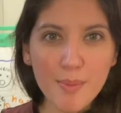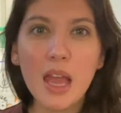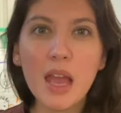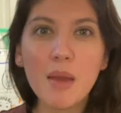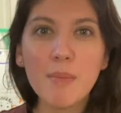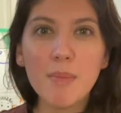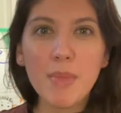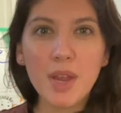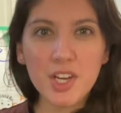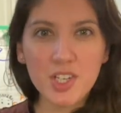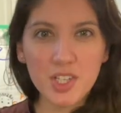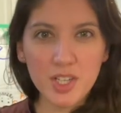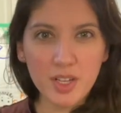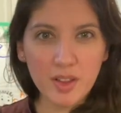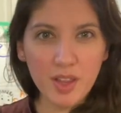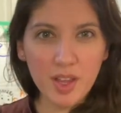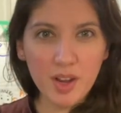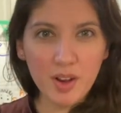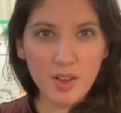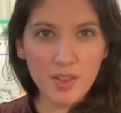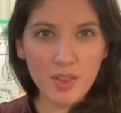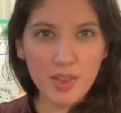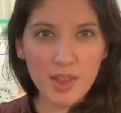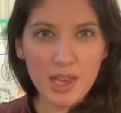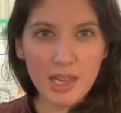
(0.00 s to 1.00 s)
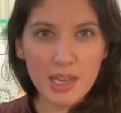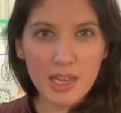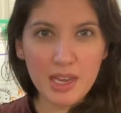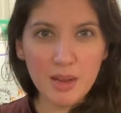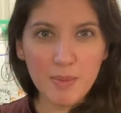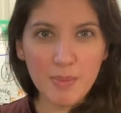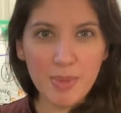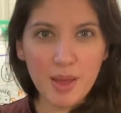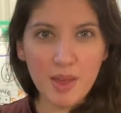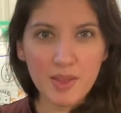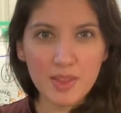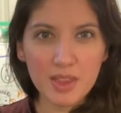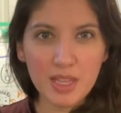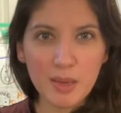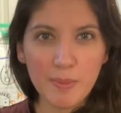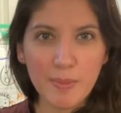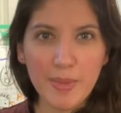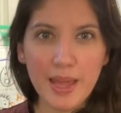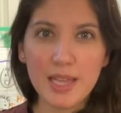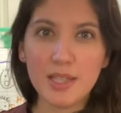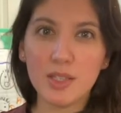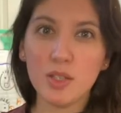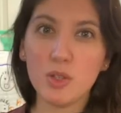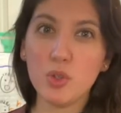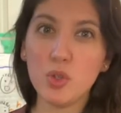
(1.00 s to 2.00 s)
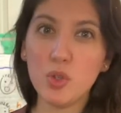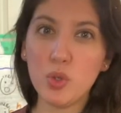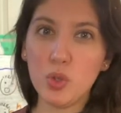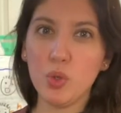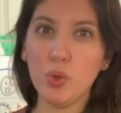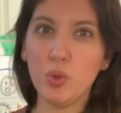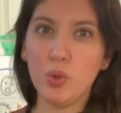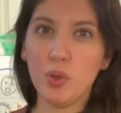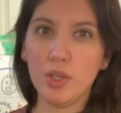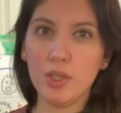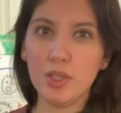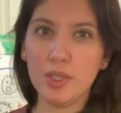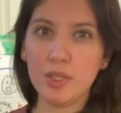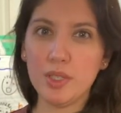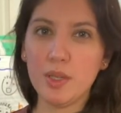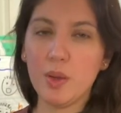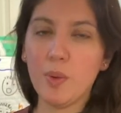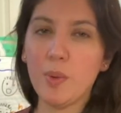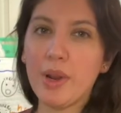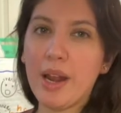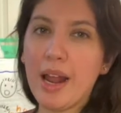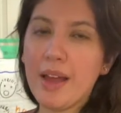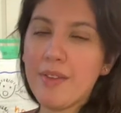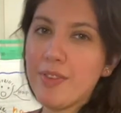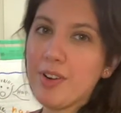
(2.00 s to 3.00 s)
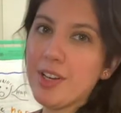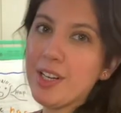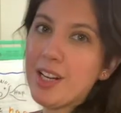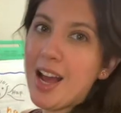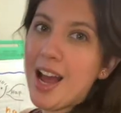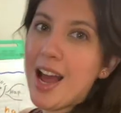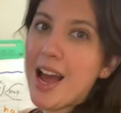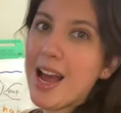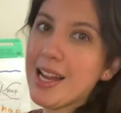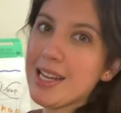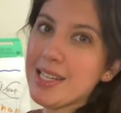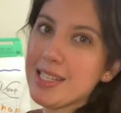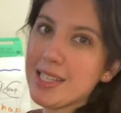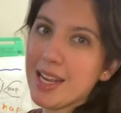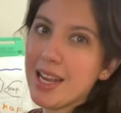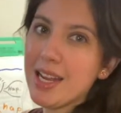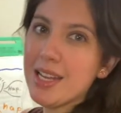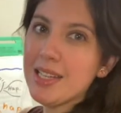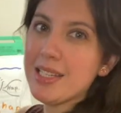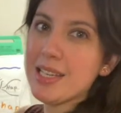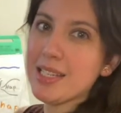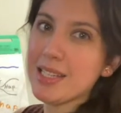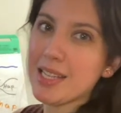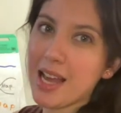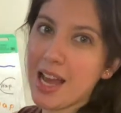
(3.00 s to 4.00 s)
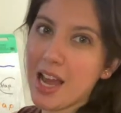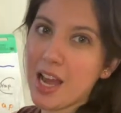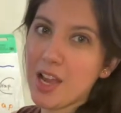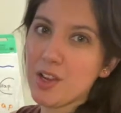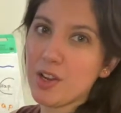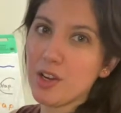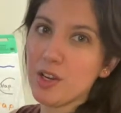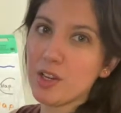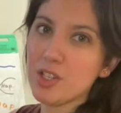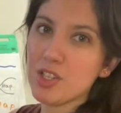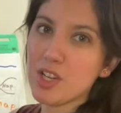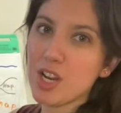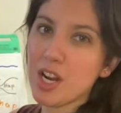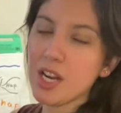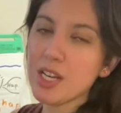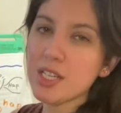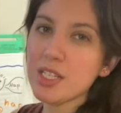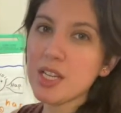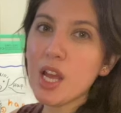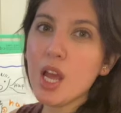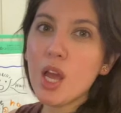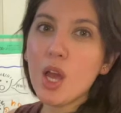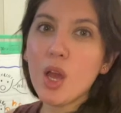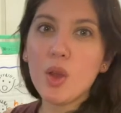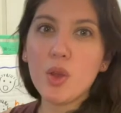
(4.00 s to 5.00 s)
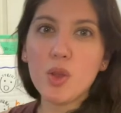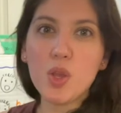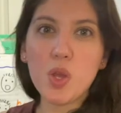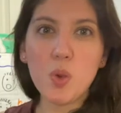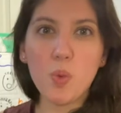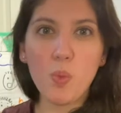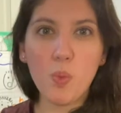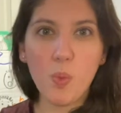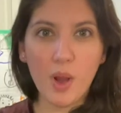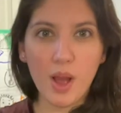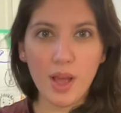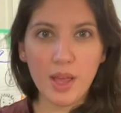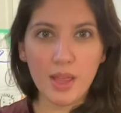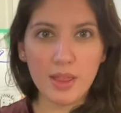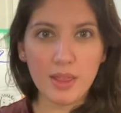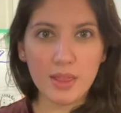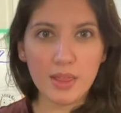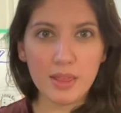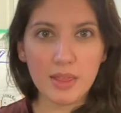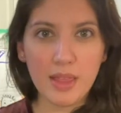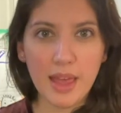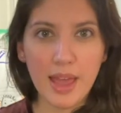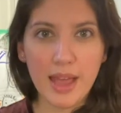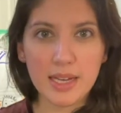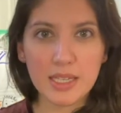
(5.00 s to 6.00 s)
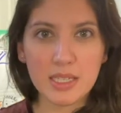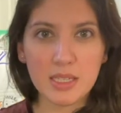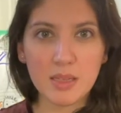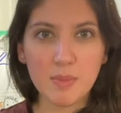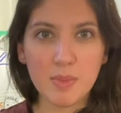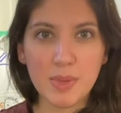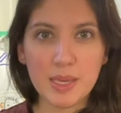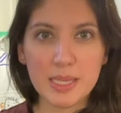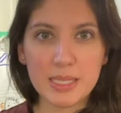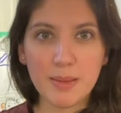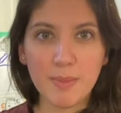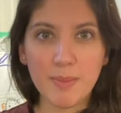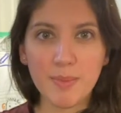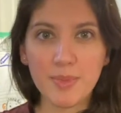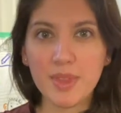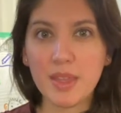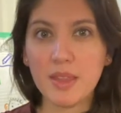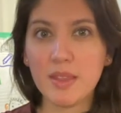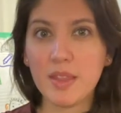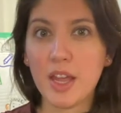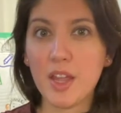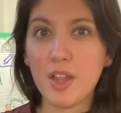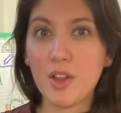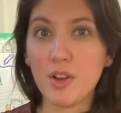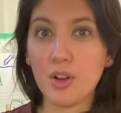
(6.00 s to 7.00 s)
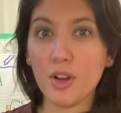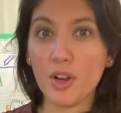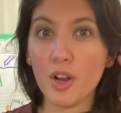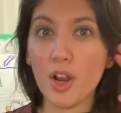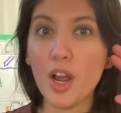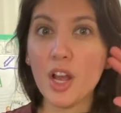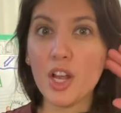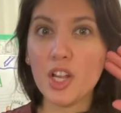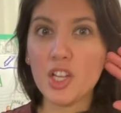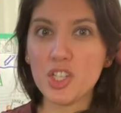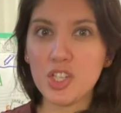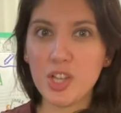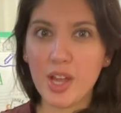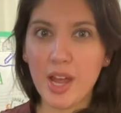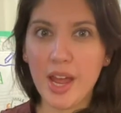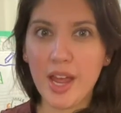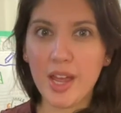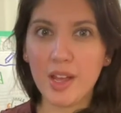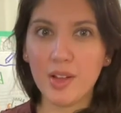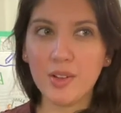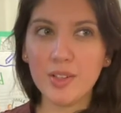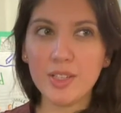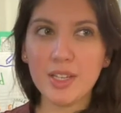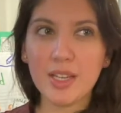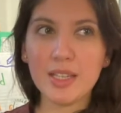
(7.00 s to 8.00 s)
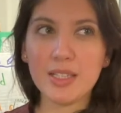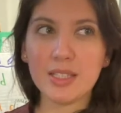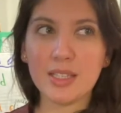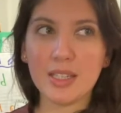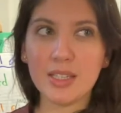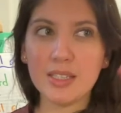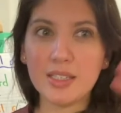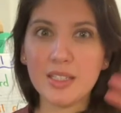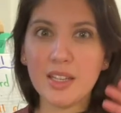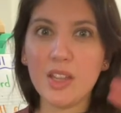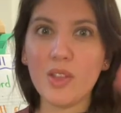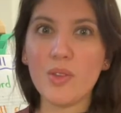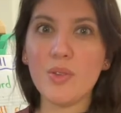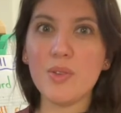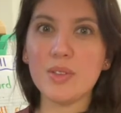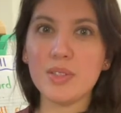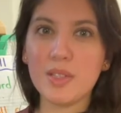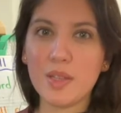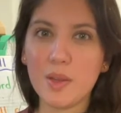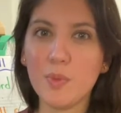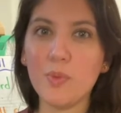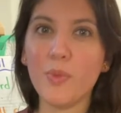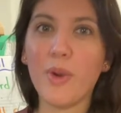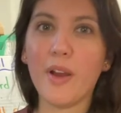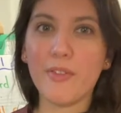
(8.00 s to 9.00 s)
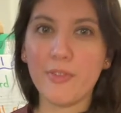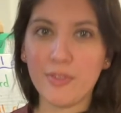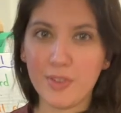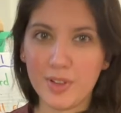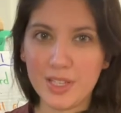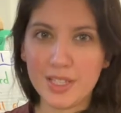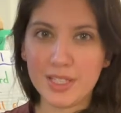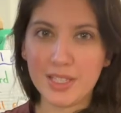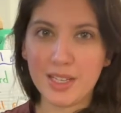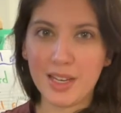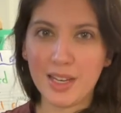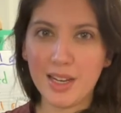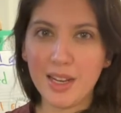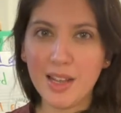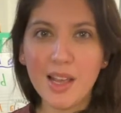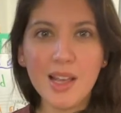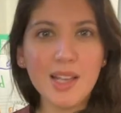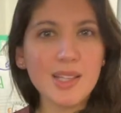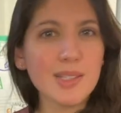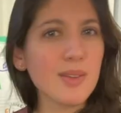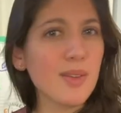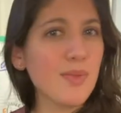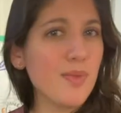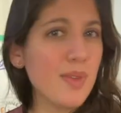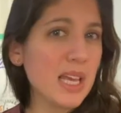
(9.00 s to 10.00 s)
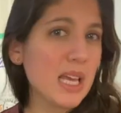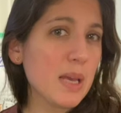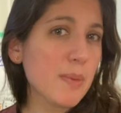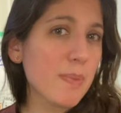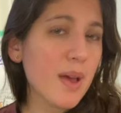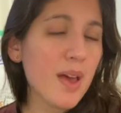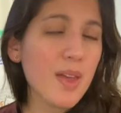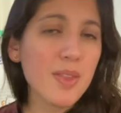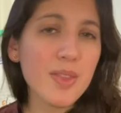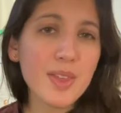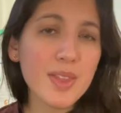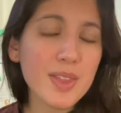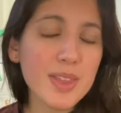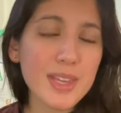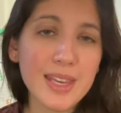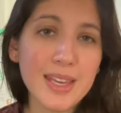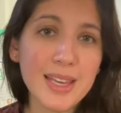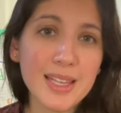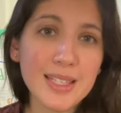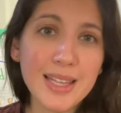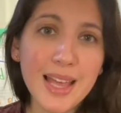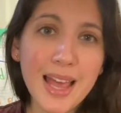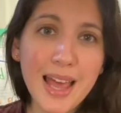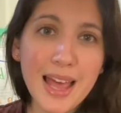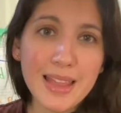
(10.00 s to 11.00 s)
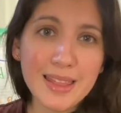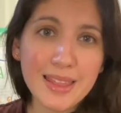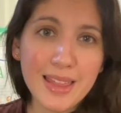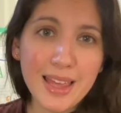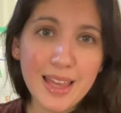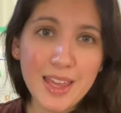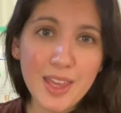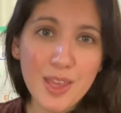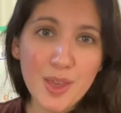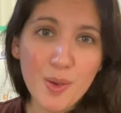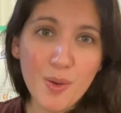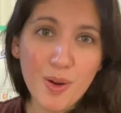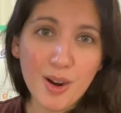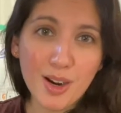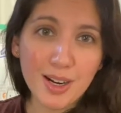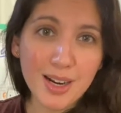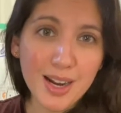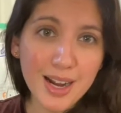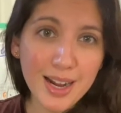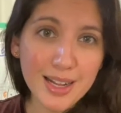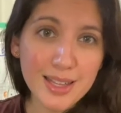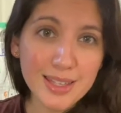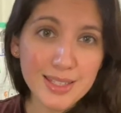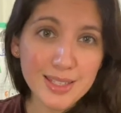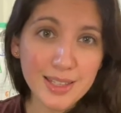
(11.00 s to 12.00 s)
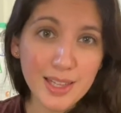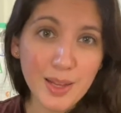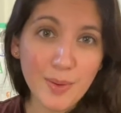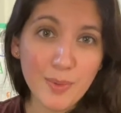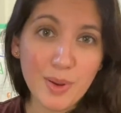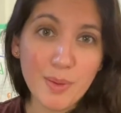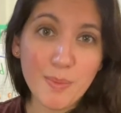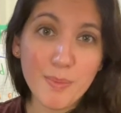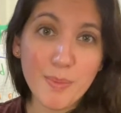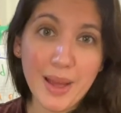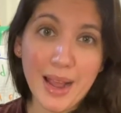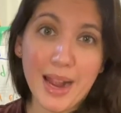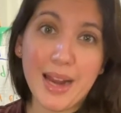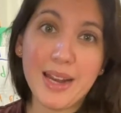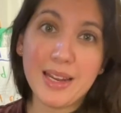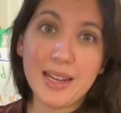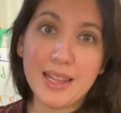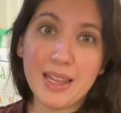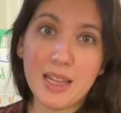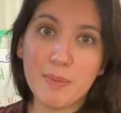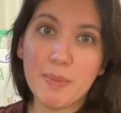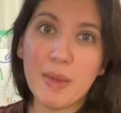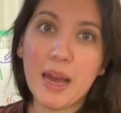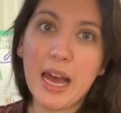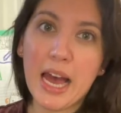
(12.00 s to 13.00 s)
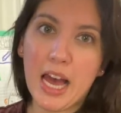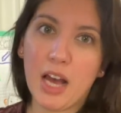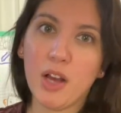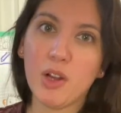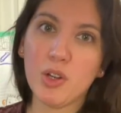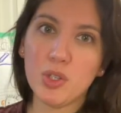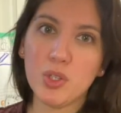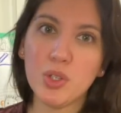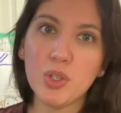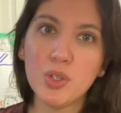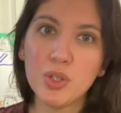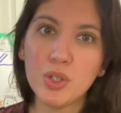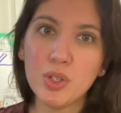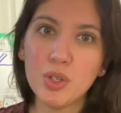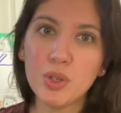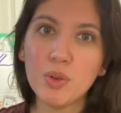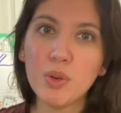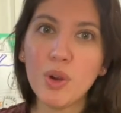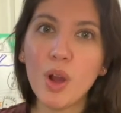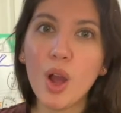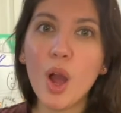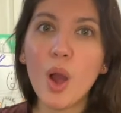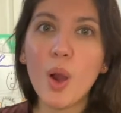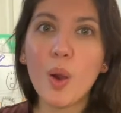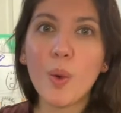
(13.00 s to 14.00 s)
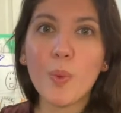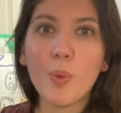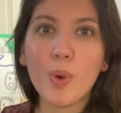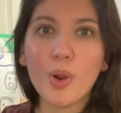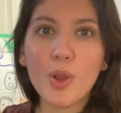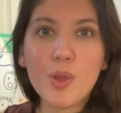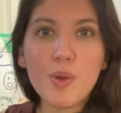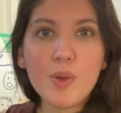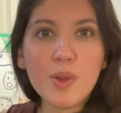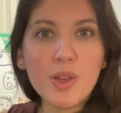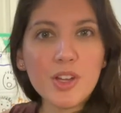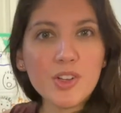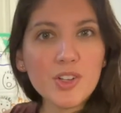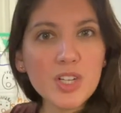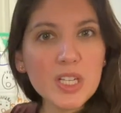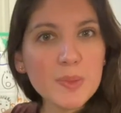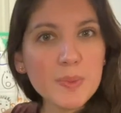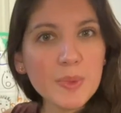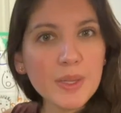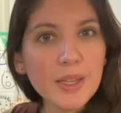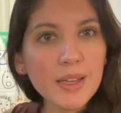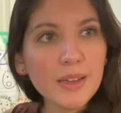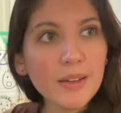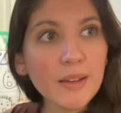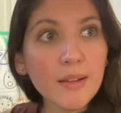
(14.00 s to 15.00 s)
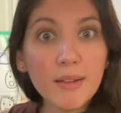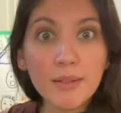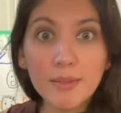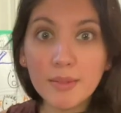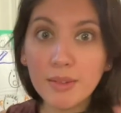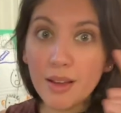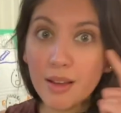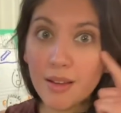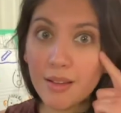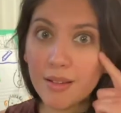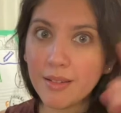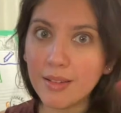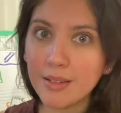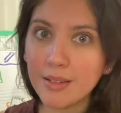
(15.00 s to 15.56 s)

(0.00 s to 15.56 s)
make sure that you're thinking about them as a tool. So whatever content is on your chart, you want that to be something that your child is continuously referencing. So think about the things that you are constantly reminding them how to do, where you can just be like, oh,